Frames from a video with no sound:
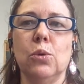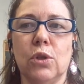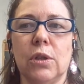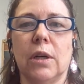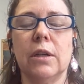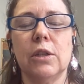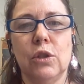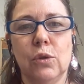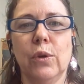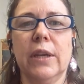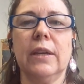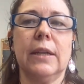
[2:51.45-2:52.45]
start
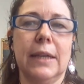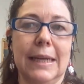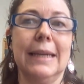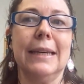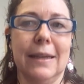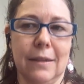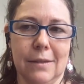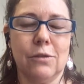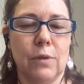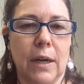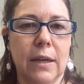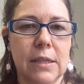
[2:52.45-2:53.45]
doing clinical
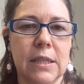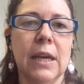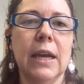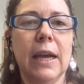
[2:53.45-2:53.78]
trials.